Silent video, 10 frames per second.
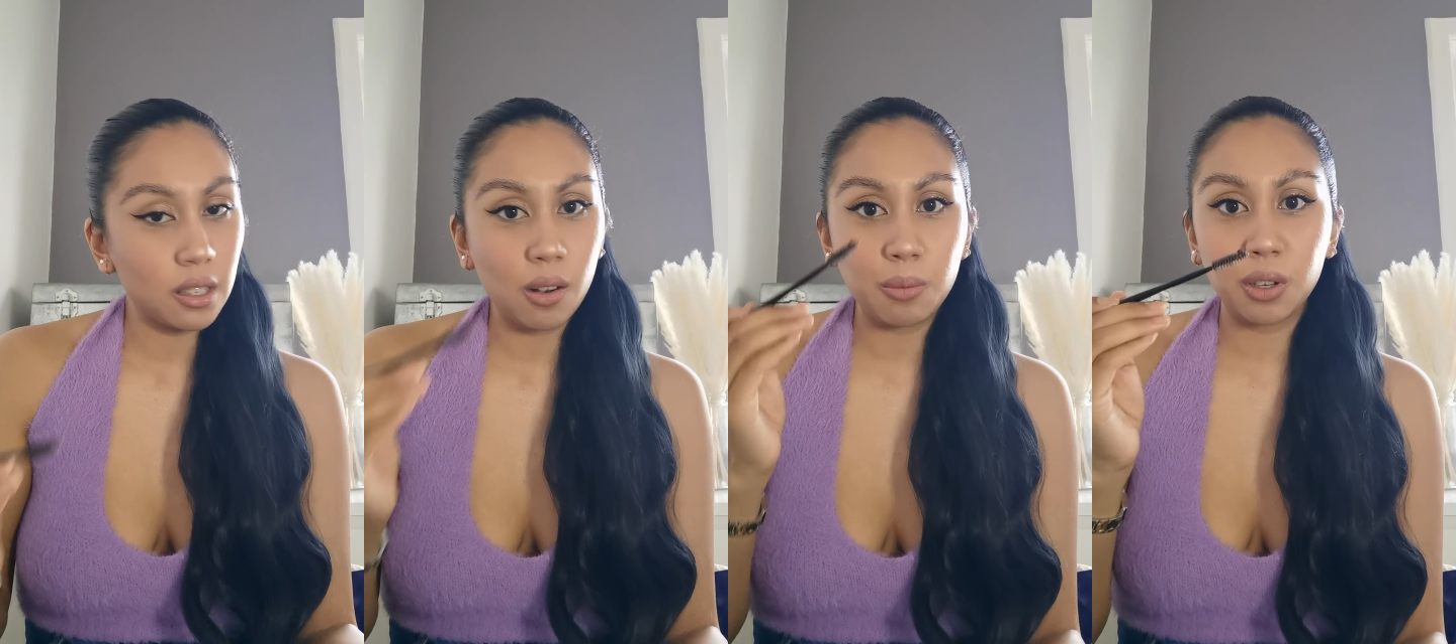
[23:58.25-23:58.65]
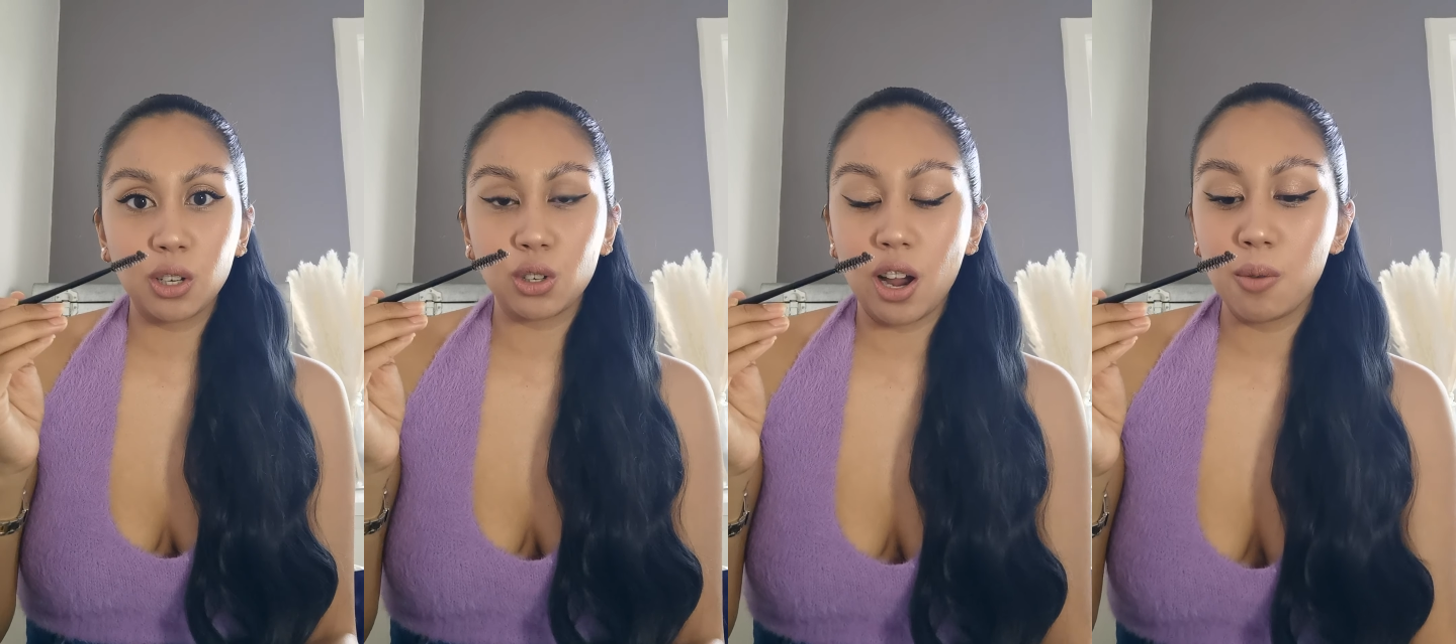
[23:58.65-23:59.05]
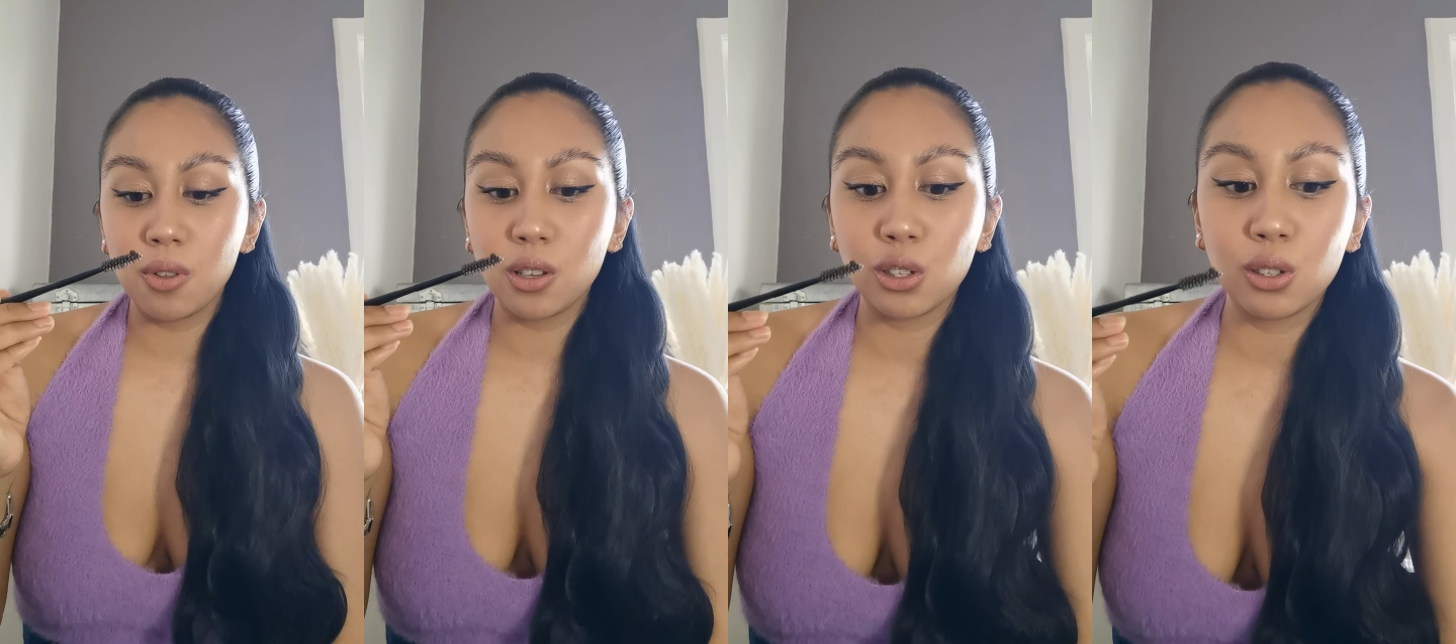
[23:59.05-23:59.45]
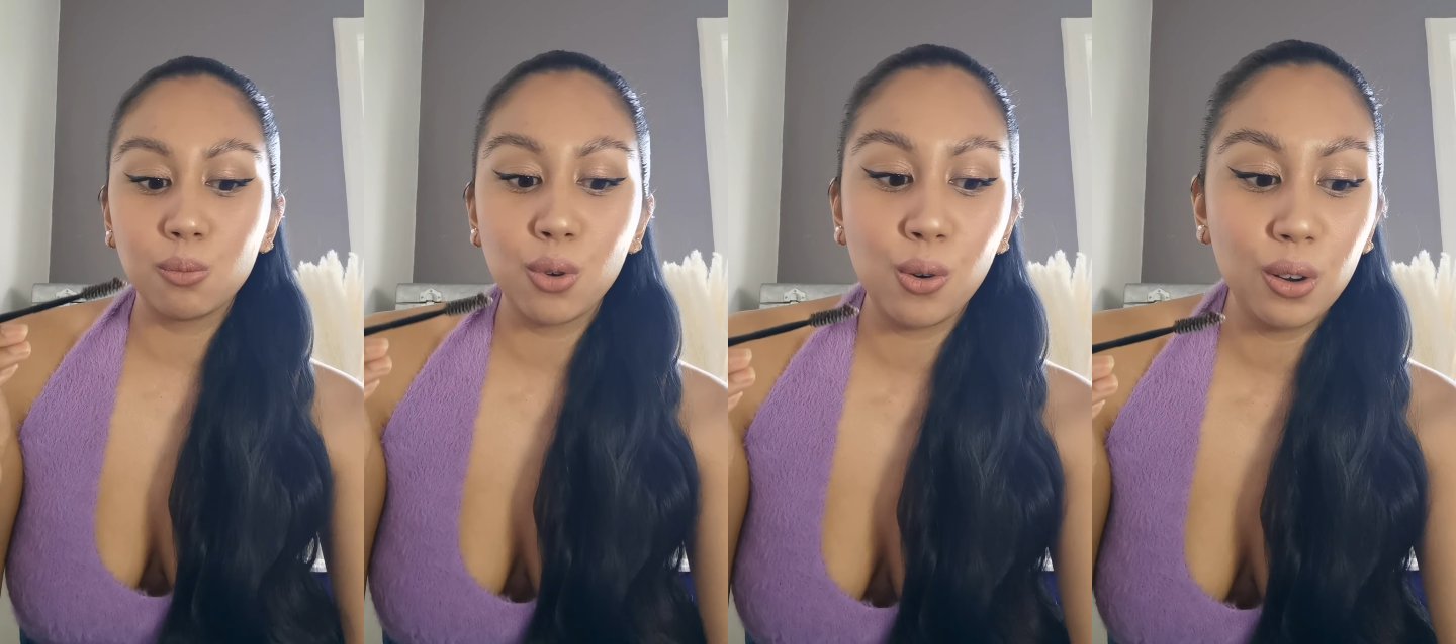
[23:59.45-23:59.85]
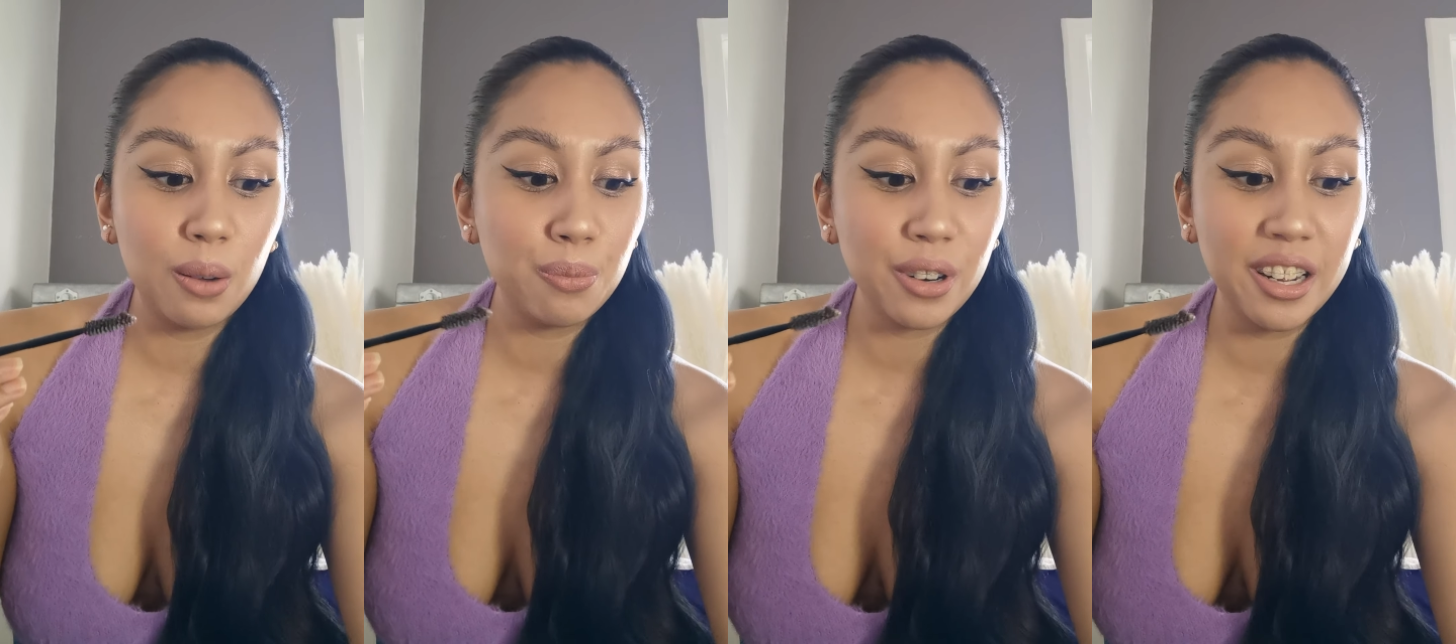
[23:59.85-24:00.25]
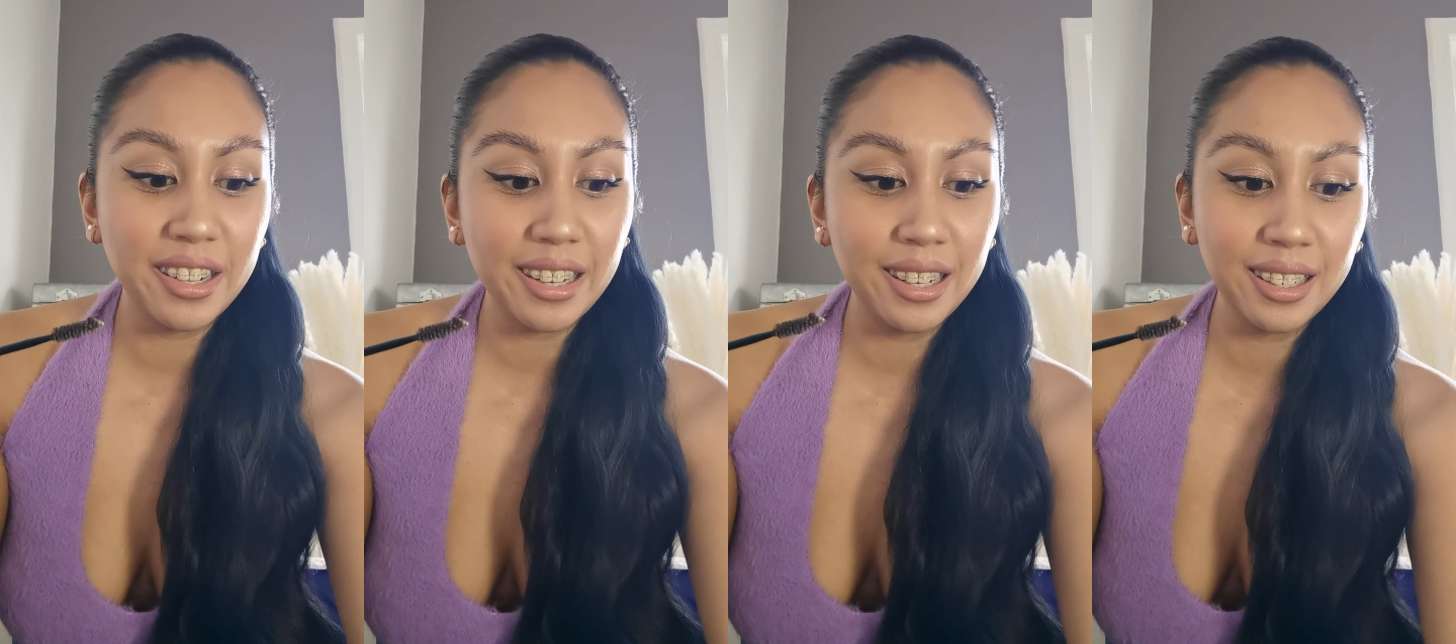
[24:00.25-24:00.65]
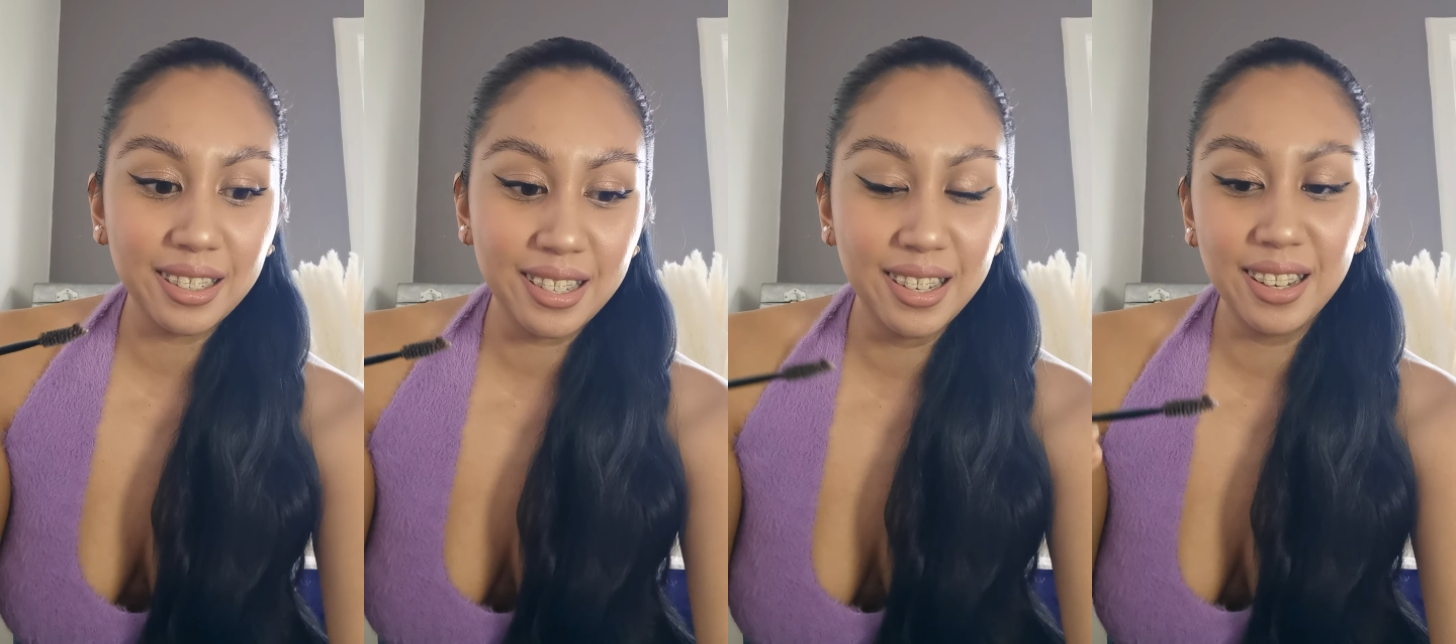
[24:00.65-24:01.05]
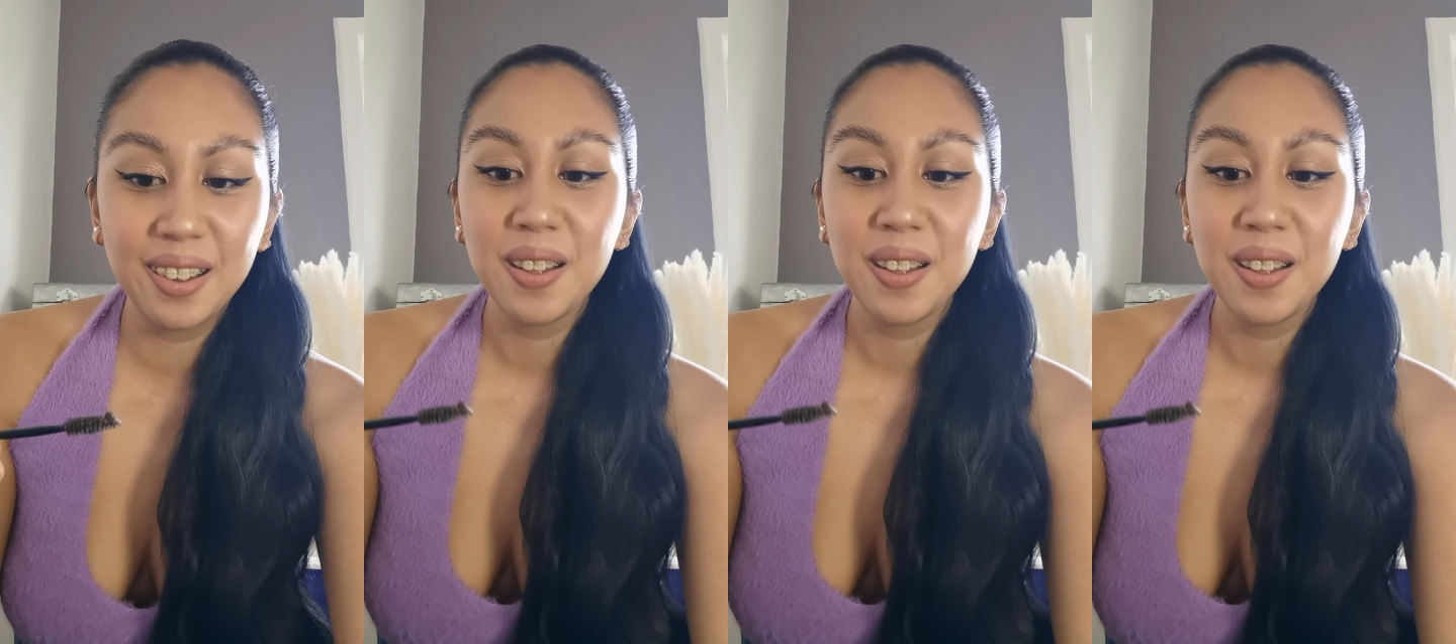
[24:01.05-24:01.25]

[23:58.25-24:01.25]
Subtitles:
so I'm going to try with a smaller product